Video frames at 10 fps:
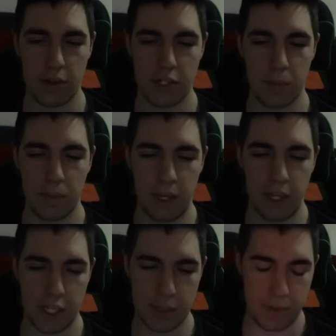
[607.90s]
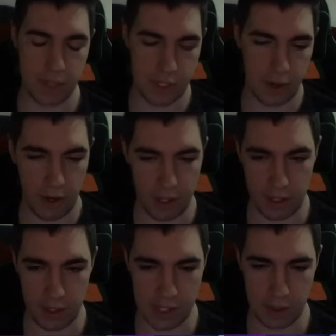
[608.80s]
also play his first card at
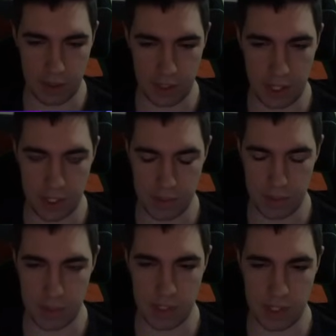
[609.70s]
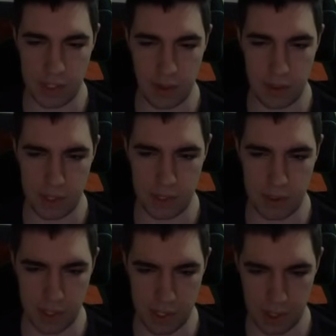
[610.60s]
this location, which means he always
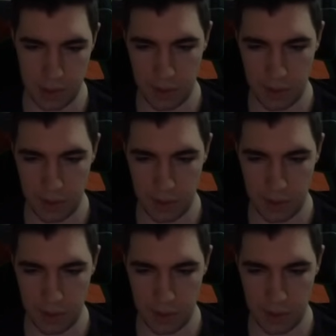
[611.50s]
loses it.